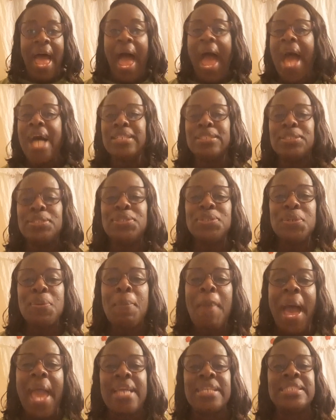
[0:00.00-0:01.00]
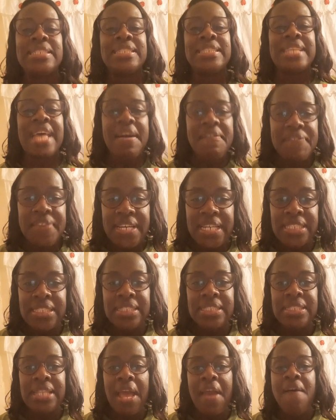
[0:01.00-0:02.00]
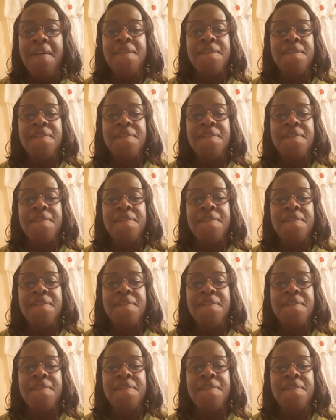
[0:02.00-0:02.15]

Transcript: And to my seven